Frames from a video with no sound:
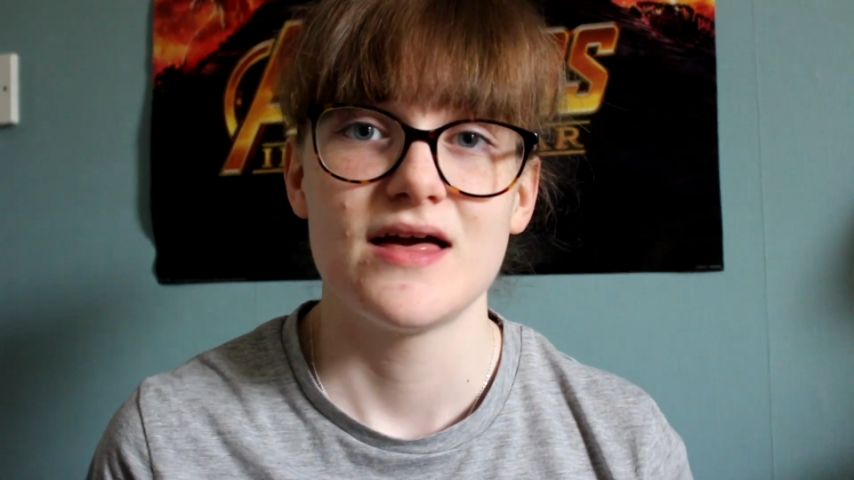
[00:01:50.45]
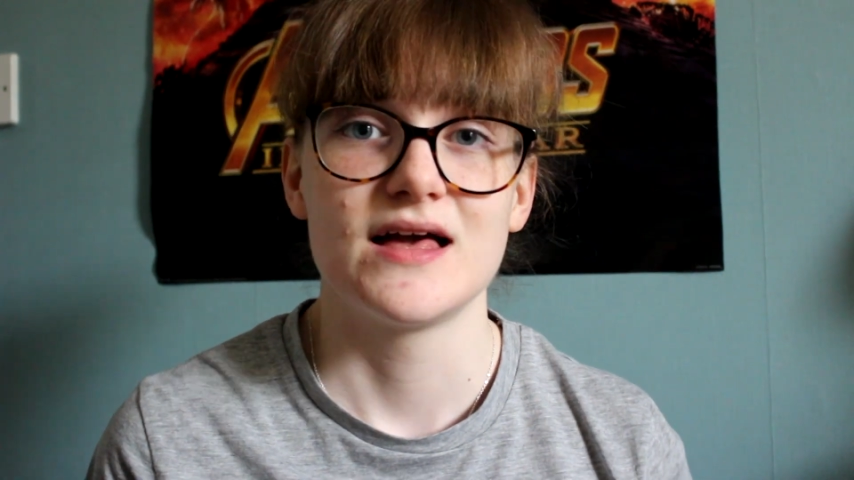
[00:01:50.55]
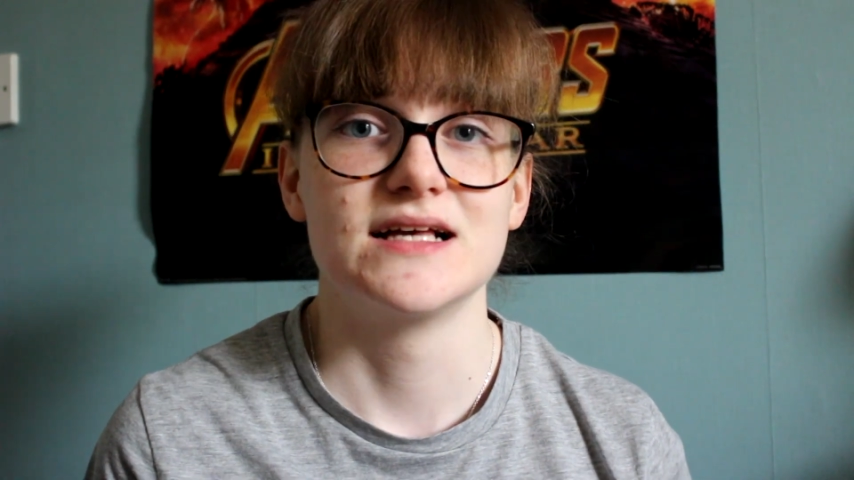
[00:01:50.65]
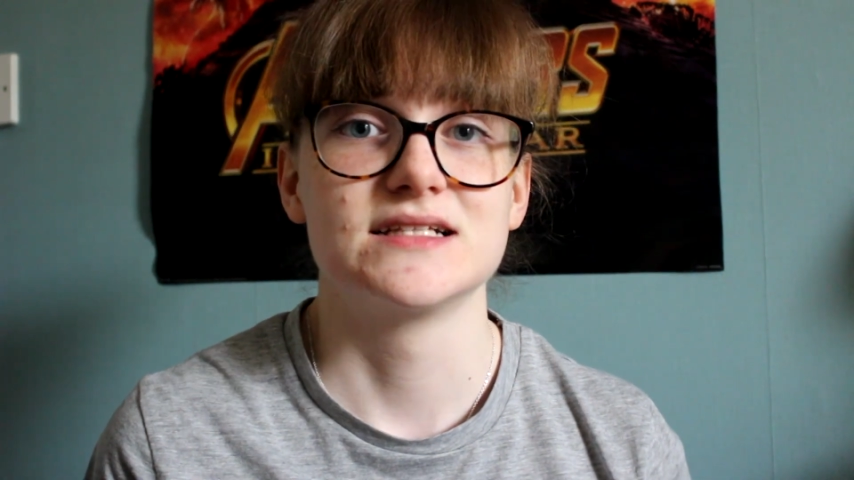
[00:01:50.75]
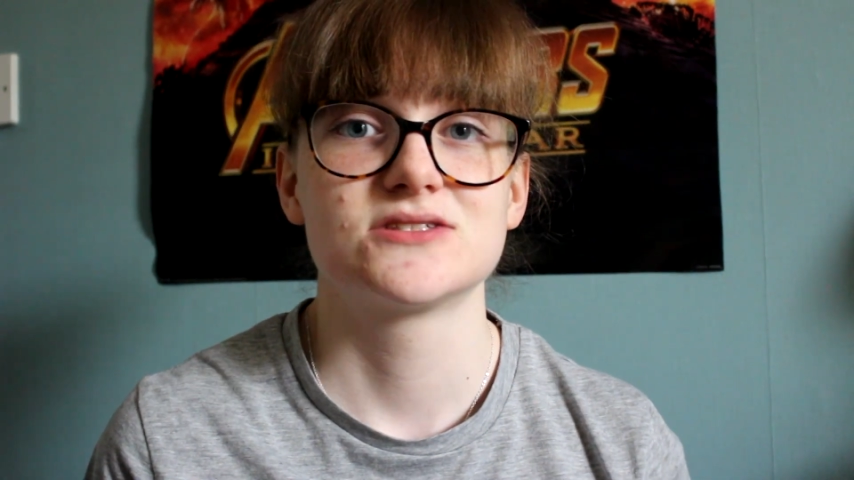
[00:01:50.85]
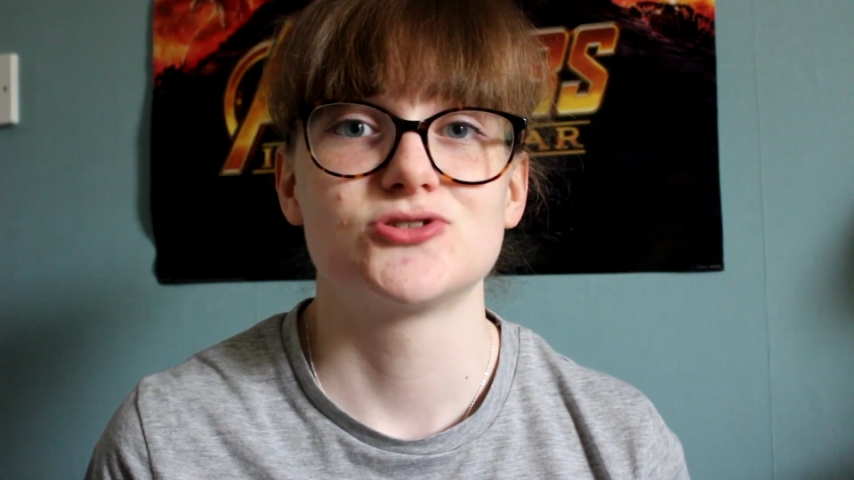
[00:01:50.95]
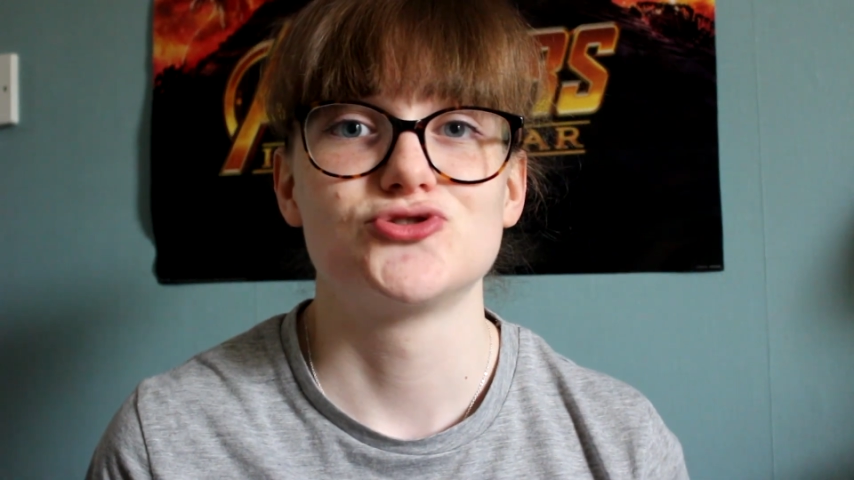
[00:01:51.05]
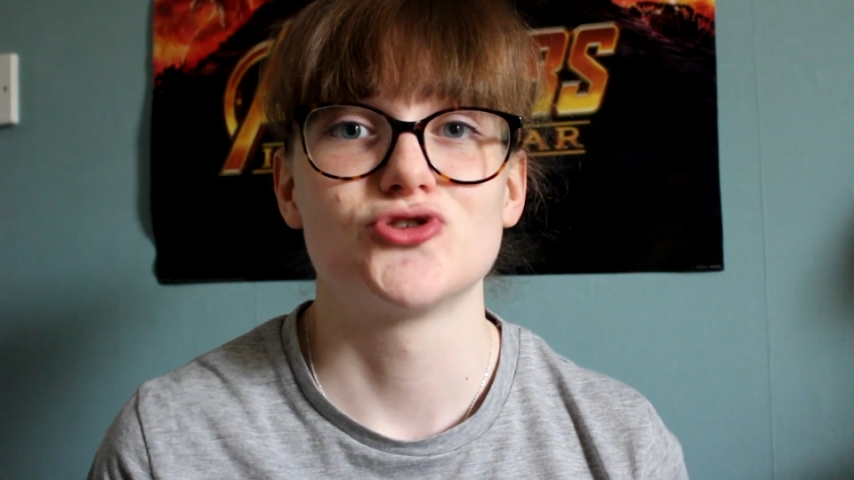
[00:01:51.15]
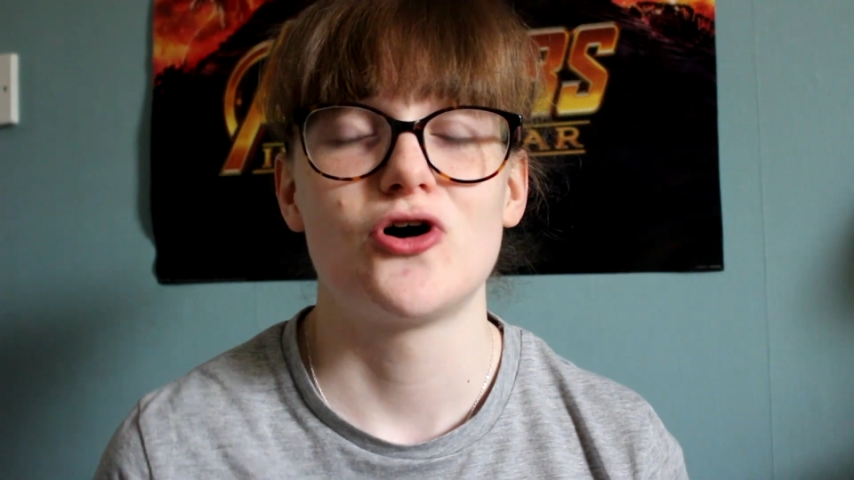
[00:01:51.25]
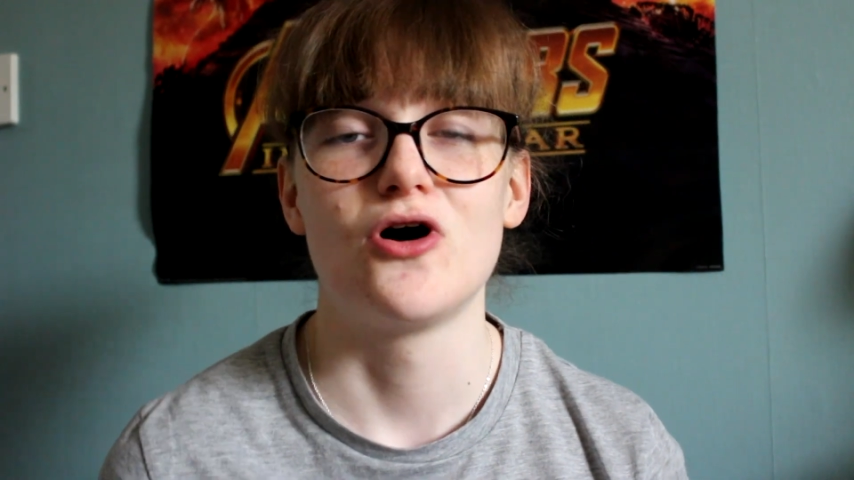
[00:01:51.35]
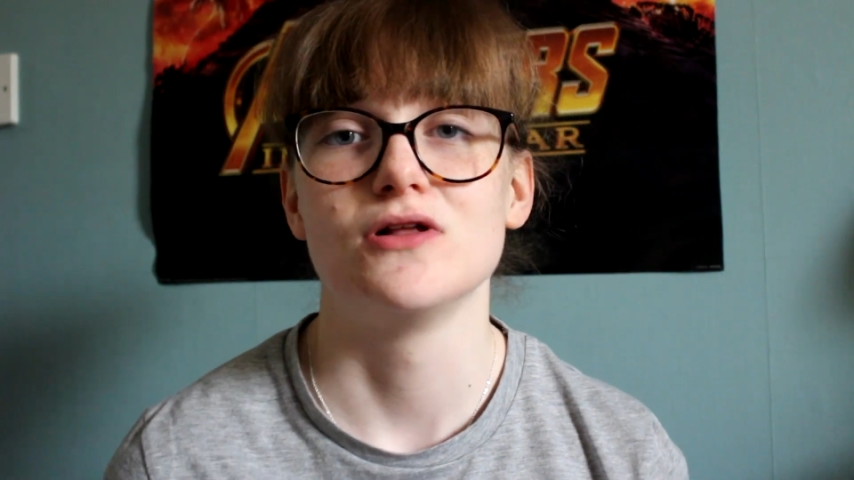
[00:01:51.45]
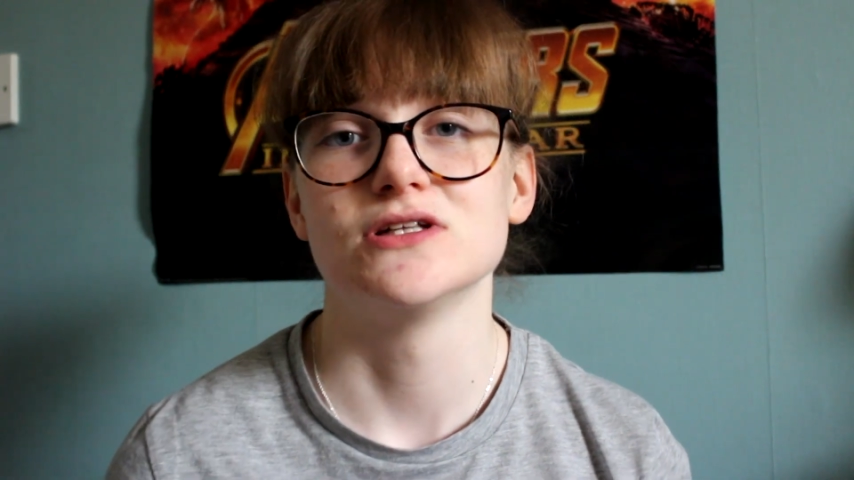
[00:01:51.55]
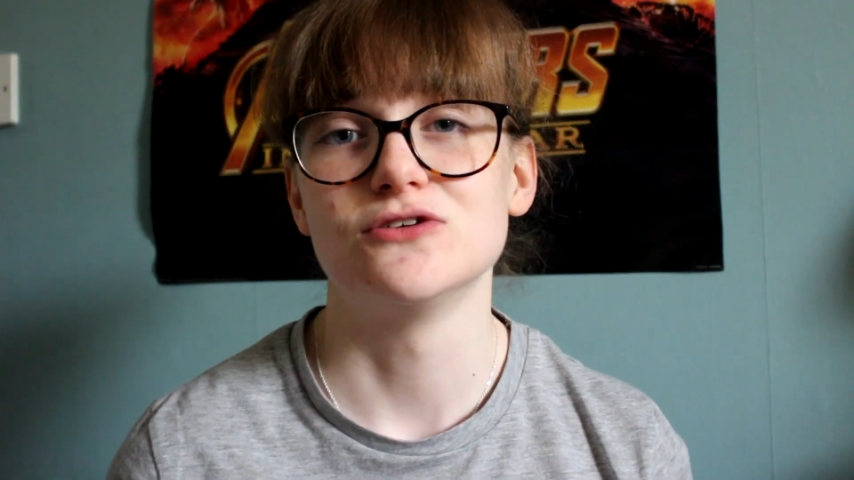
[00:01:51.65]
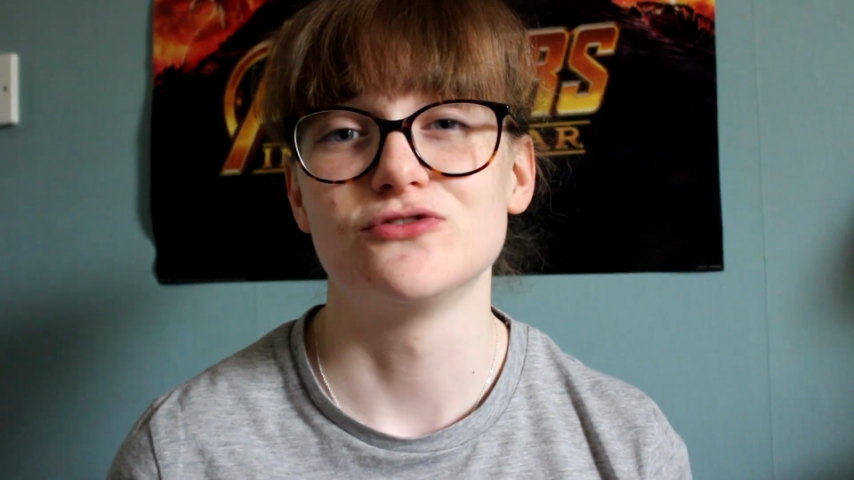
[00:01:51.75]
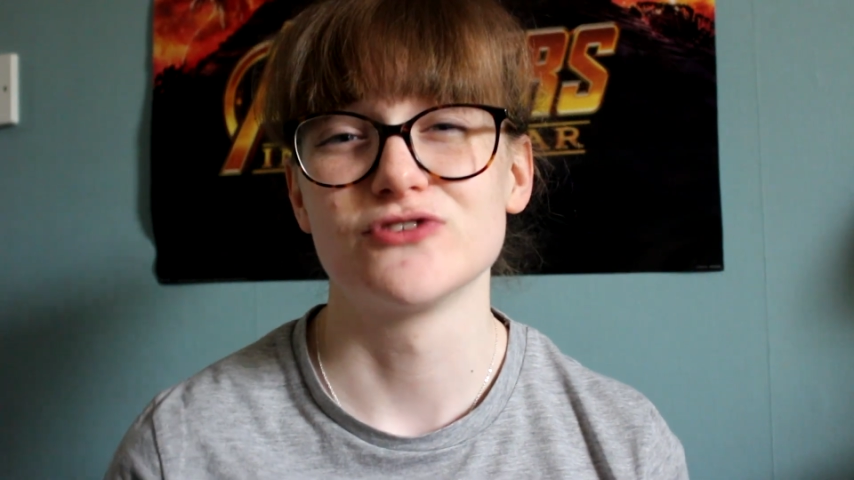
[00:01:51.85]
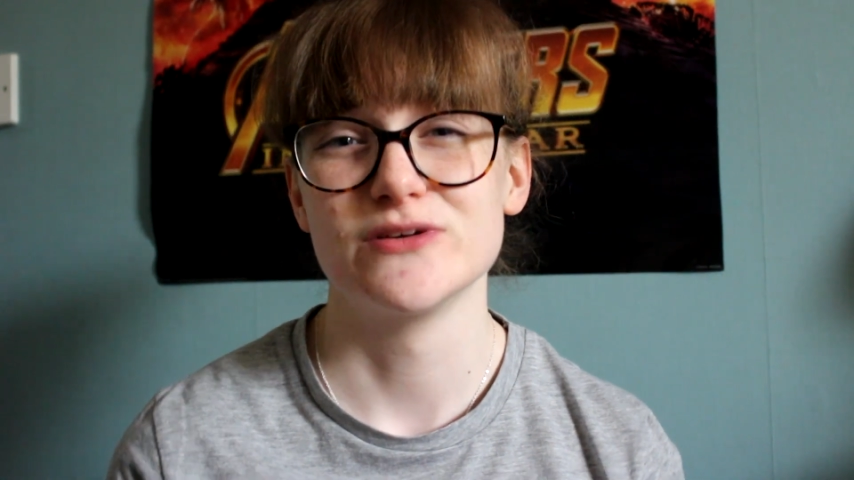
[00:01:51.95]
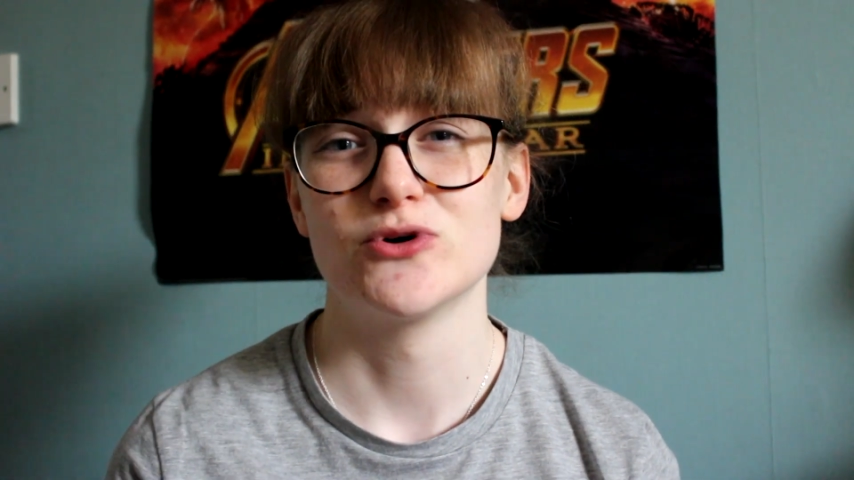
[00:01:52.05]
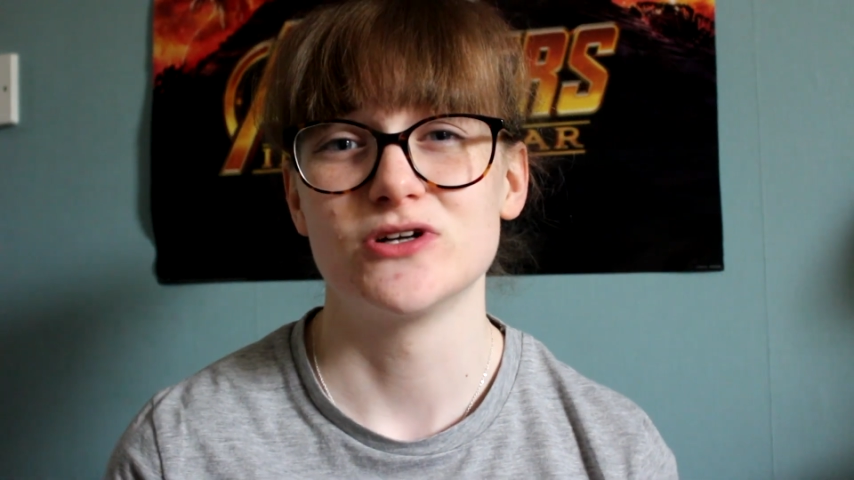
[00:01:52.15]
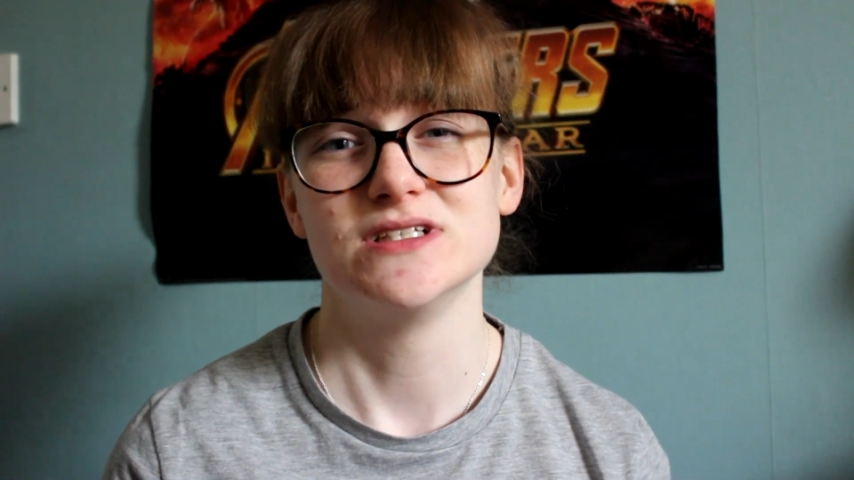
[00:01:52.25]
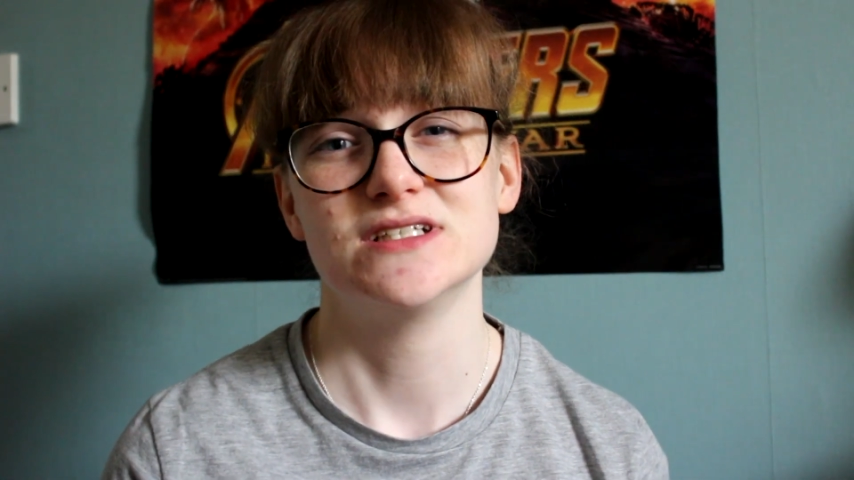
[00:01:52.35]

is to draw little free body